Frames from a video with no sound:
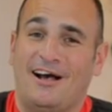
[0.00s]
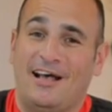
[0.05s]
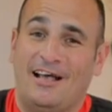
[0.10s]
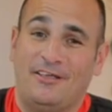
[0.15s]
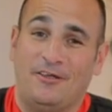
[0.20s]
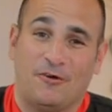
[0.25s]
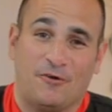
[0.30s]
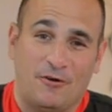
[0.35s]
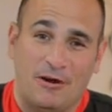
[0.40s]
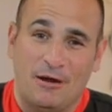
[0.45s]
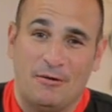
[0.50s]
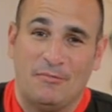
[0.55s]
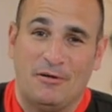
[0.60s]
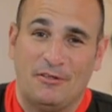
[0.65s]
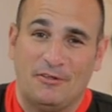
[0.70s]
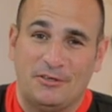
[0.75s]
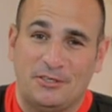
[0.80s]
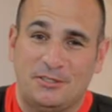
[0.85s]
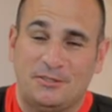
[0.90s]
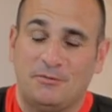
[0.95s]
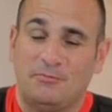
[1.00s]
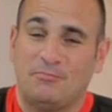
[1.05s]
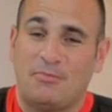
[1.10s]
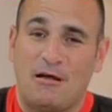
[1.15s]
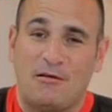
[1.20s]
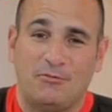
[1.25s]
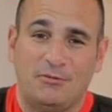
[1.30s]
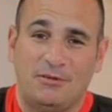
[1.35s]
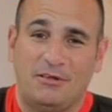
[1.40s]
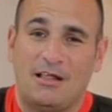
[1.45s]
Your grandmother's
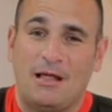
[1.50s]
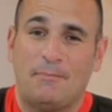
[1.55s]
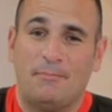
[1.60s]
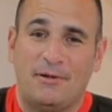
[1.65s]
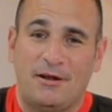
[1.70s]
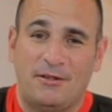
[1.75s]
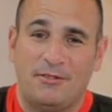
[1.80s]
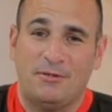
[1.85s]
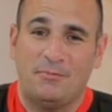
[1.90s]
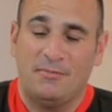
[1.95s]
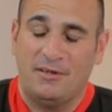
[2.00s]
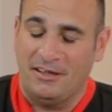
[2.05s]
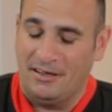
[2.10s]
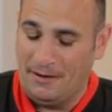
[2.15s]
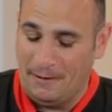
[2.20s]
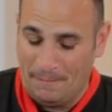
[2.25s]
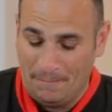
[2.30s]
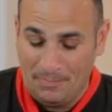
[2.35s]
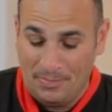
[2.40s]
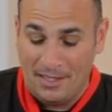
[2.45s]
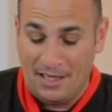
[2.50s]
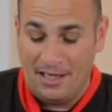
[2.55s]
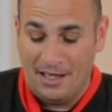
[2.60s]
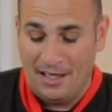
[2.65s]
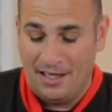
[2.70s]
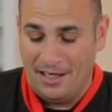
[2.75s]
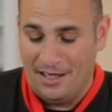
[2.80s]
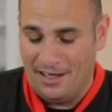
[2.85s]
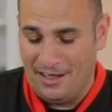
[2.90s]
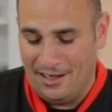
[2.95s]
probably a lot better than me.
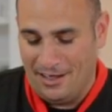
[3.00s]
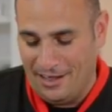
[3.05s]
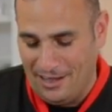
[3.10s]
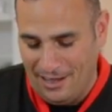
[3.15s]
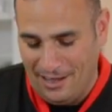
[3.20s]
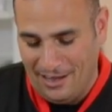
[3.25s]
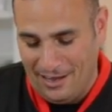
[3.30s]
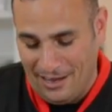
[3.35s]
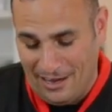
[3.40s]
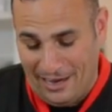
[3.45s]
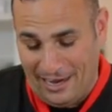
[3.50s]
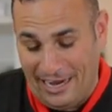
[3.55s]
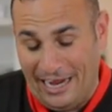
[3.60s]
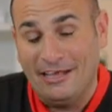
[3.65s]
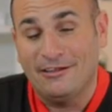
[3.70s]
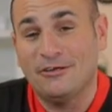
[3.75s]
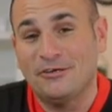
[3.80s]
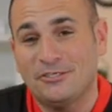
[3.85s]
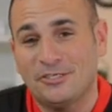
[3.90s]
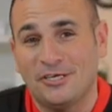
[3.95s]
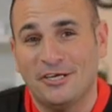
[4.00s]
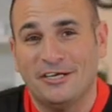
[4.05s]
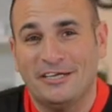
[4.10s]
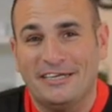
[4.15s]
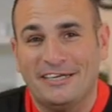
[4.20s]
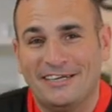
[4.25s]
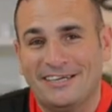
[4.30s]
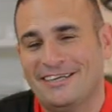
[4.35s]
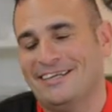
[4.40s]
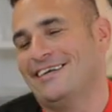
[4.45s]
It looks
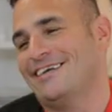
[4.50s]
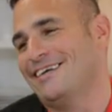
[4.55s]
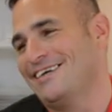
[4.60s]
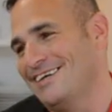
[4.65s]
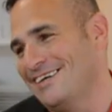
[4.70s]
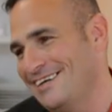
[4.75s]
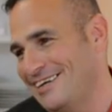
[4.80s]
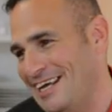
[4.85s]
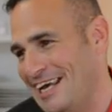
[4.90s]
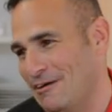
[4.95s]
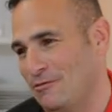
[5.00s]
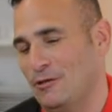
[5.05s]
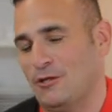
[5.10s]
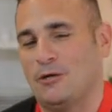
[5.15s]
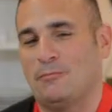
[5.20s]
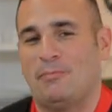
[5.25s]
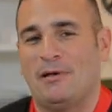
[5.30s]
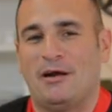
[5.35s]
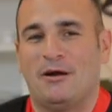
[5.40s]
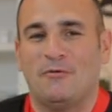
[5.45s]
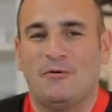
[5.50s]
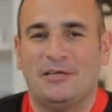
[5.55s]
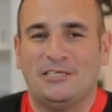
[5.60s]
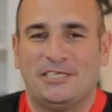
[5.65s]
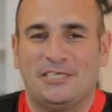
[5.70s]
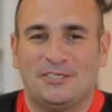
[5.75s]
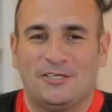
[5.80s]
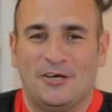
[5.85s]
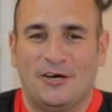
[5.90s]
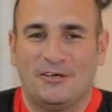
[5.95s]
good. It will look better
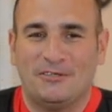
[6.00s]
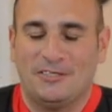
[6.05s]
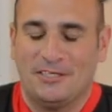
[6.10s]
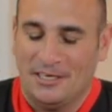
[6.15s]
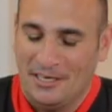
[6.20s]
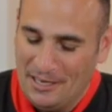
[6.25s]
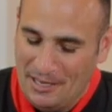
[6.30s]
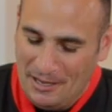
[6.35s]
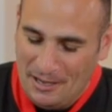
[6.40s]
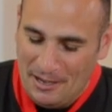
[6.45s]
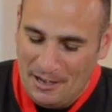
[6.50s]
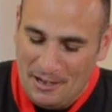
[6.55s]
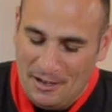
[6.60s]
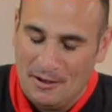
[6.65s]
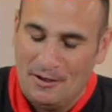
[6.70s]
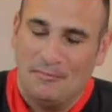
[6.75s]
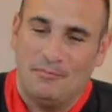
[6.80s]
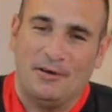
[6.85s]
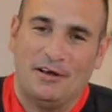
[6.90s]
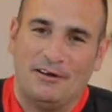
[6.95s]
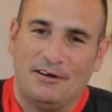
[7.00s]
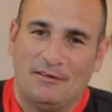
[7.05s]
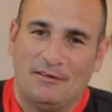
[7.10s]
once it's cooked, but